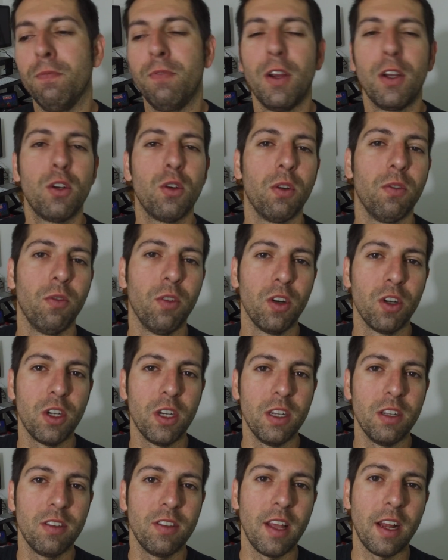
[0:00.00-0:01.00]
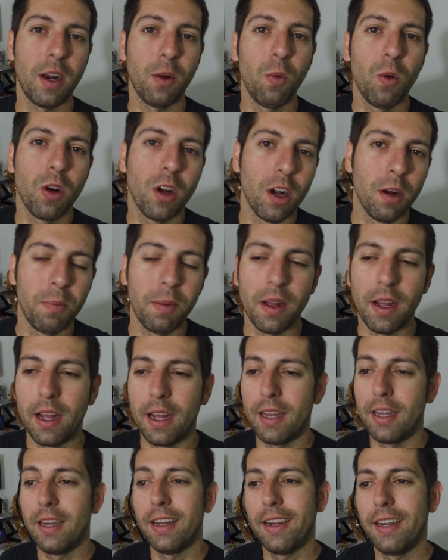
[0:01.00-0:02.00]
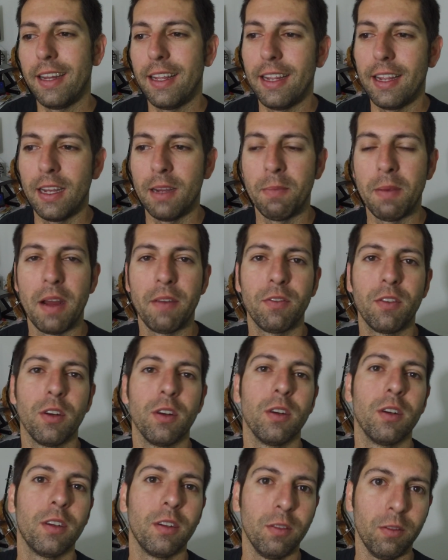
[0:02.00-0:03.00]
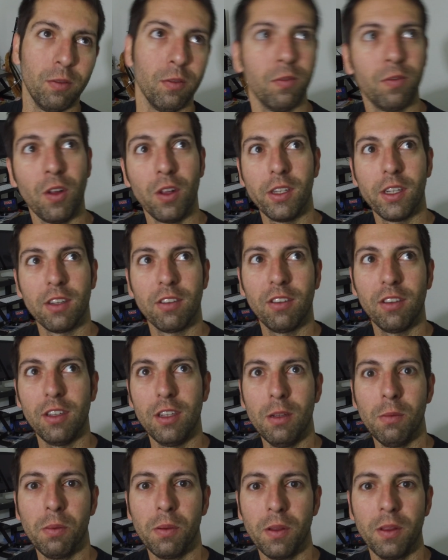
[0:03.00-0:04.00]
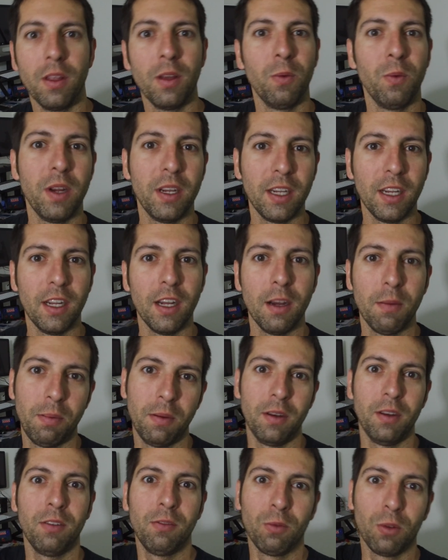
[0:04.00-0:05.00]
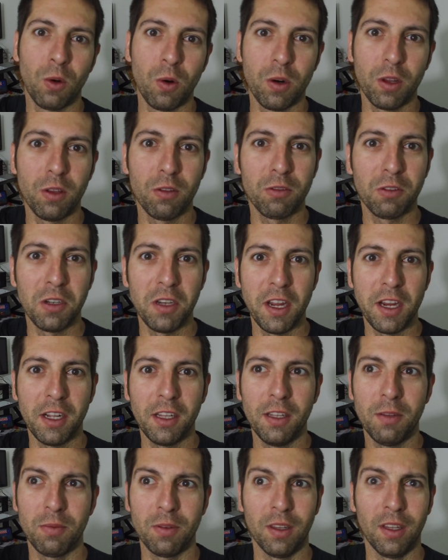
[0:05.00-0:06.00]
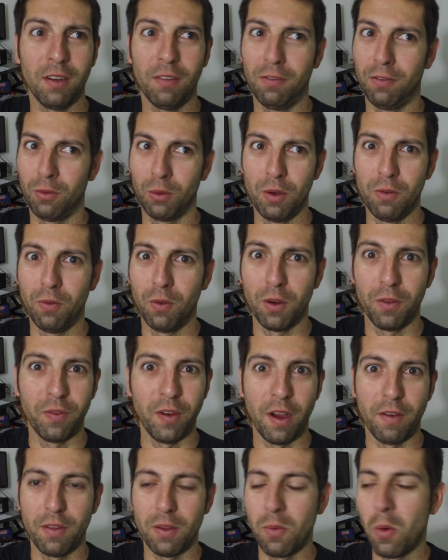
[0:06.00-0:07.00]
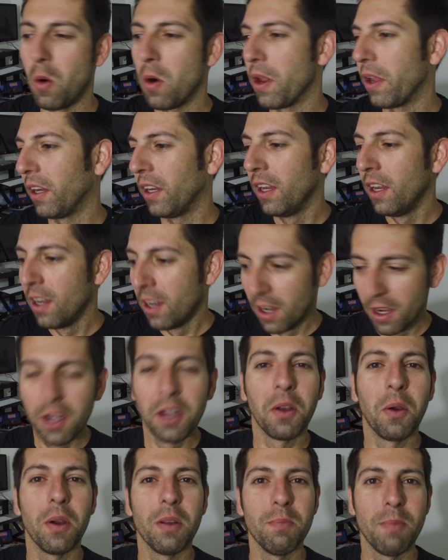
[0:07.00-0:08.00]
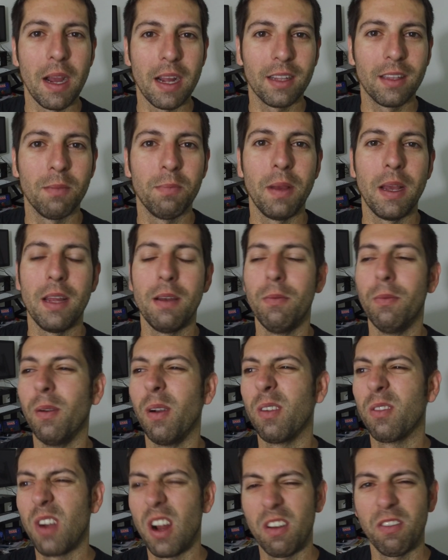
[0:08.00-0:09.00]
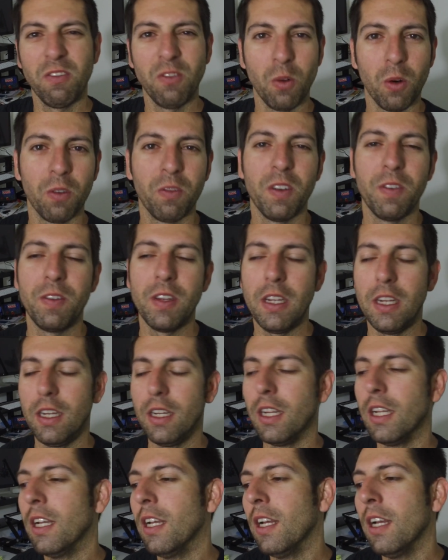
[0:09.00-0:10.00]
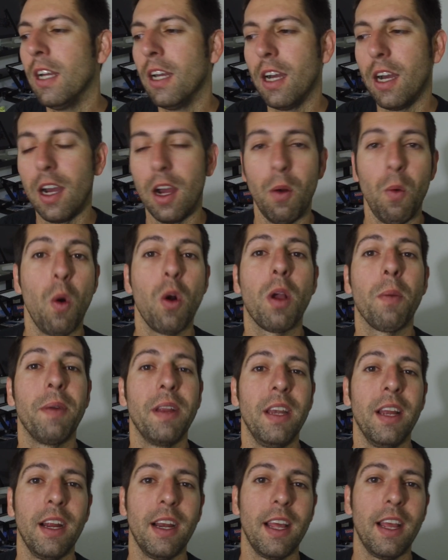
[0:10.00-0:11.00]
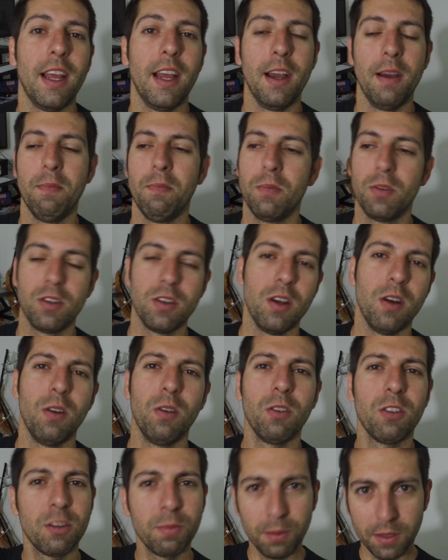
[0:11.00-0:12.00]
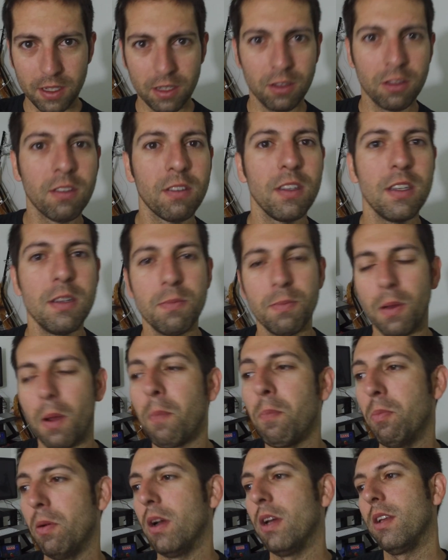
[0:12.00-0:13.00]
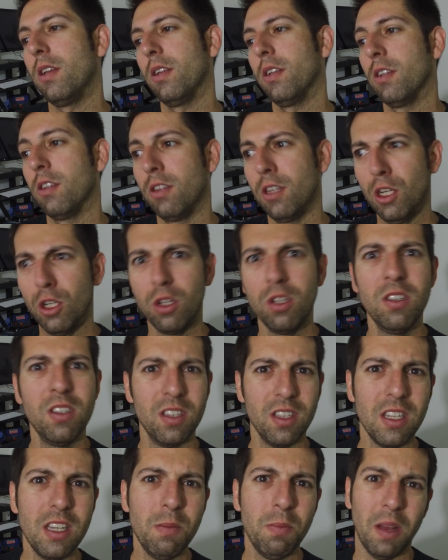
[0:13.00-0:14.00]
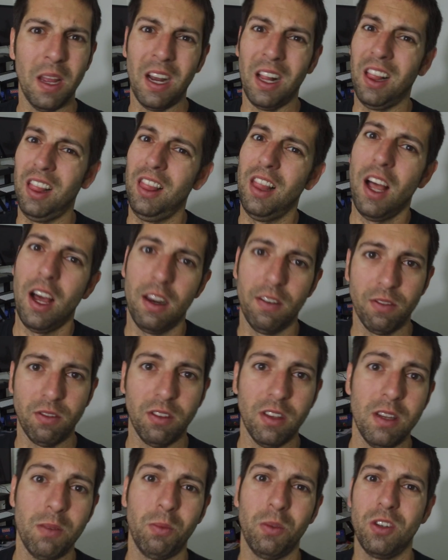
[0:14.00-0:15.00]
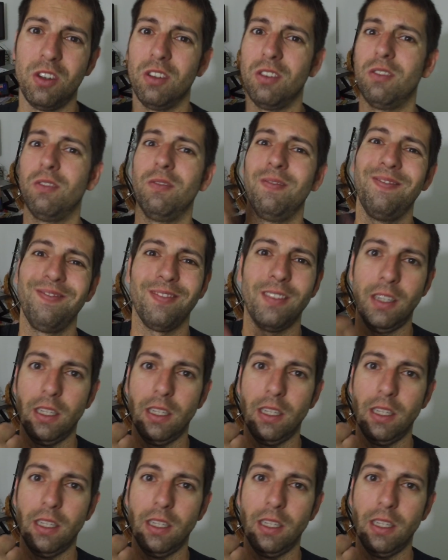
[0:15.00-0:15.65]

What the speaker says: Very short version is that I woke up at 9 a.m. after falling asleep, then waking up and recording those goodnight clips at like 3:45 in the morning, going back to bed around 4:15. Woke up at 9 a.m. So split sleep, but good sleep and a lot of sleep, which is